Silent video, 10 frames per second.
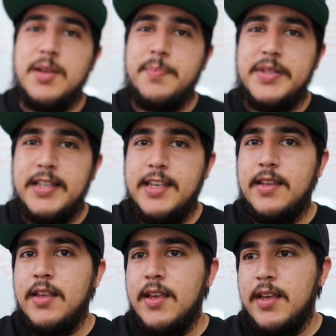
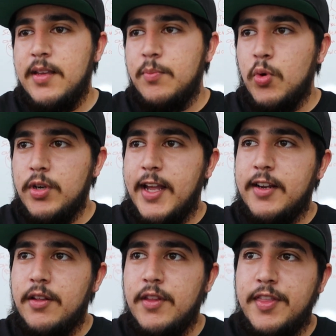complete, more
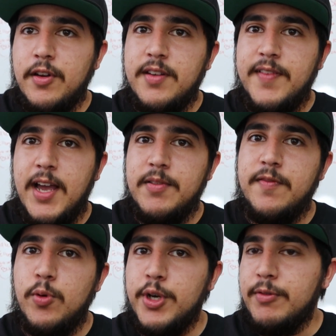like on the 35 to
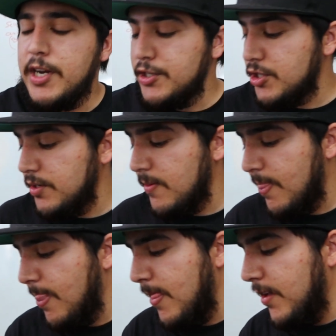40 range.
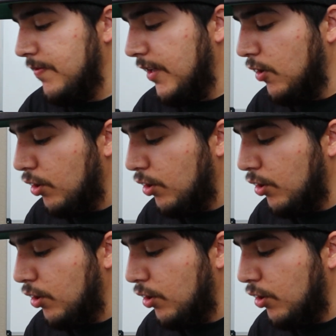Then